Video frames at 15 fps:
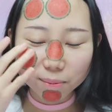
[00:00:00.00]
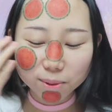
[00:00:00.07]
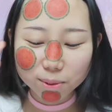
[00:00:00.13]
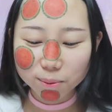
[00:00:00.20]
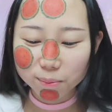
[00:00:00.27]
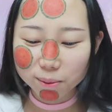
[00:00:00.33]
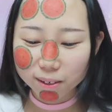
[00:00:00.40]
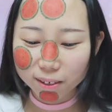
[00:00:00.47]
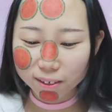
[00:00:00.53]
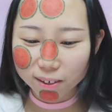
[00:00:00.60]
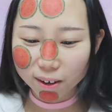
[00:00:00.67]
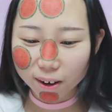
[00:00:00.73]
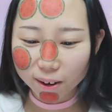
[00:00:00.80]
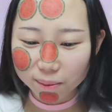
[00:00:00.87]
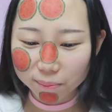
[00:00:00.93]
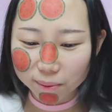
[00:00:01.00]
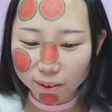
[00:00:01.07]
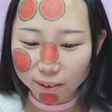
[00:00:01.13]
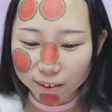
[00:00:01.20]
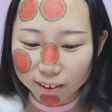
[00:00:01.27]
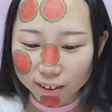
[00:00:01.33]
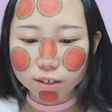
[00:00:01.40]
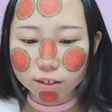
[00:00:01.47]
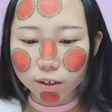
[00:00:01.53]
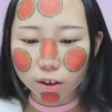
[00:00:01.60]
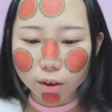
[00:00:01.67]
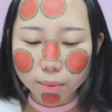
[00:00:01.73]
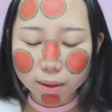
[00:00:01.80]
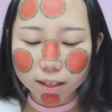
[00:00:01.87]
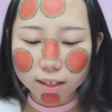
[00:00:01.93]
Super adorable. So
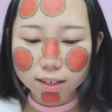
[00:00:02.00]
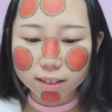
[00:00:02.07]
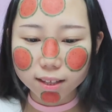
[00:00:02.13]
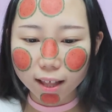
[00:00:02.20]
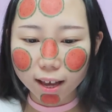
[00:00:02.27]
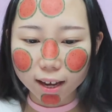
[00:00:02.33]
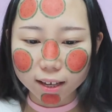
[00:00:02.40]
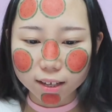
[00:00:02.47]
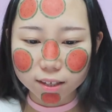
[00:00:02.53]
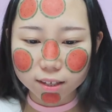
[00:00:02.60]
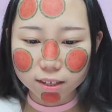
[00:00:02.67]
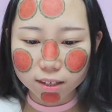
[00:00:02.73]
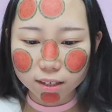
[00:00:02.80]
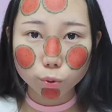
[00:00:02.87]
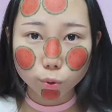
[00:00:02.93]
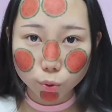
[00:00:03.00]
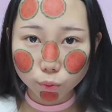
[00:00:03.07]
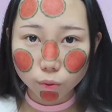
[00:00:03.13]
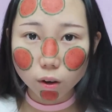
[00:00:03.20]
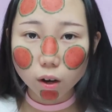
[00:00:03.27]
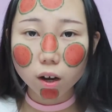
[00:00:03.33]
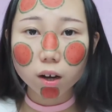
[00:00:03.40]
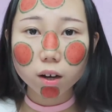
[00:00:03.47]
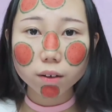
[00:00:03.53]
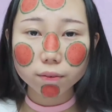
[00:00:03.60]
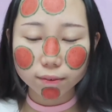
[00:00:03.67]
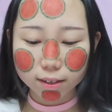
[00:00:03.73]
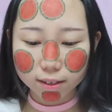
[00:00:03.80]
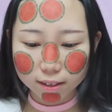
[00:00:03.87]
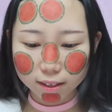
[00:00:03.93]
how many slices?
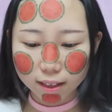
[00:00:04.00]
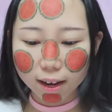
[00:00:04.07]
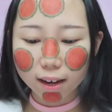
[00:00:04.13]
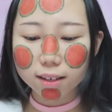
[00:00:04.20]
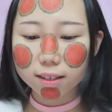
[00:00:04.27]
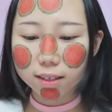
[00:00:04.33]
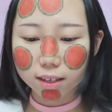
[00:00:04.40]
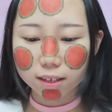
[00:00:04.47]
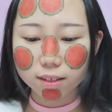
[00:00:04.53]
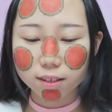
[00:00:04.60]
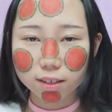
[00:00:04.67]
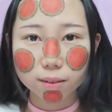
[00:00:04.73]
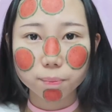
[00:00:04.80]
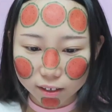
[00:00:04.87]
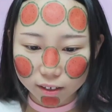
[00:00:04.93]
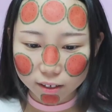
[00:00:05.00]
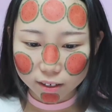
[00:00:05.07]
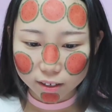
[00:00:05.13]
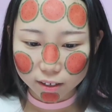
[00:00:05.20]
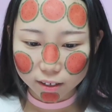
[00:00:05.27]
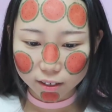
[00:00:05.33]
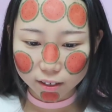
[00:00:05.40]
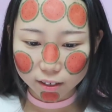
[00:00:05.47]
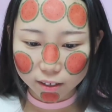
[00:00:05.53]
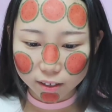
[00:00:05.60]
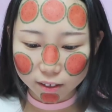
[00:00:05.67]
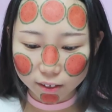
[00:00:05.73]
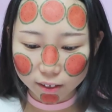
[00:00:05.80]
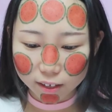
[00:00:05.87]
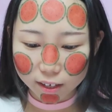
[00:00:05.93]
12 slices. That's
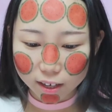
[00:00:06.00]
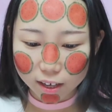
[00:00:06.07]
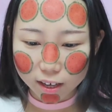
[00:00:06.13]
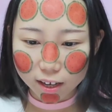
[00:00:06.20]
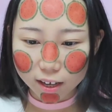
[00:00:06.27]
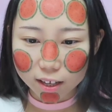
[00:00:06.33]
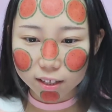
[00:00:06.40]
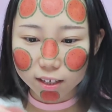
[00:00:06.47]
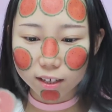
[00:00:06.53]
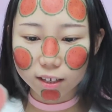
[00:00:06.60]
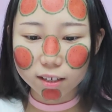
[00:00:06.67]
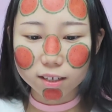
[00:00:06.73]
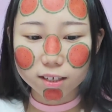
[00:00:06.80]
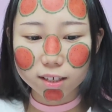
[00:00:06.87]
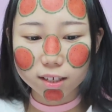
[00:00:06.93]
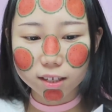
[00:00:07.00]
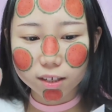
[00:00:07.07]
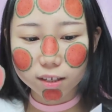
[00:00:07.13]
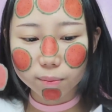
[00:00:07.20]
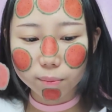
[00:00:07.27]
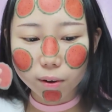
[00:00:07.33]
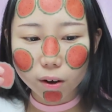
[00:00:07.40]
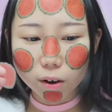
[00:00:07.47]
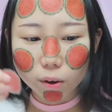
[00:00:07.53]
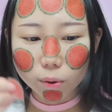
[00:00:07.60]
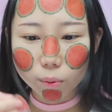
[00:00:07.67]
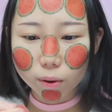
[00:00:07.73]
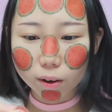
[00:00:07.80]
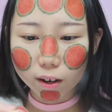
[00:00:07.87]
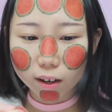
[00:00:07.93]
enough to share with your
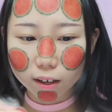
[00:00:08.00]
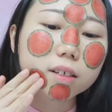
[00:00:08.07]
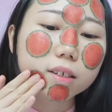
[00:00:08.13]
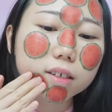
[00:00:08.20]
friend.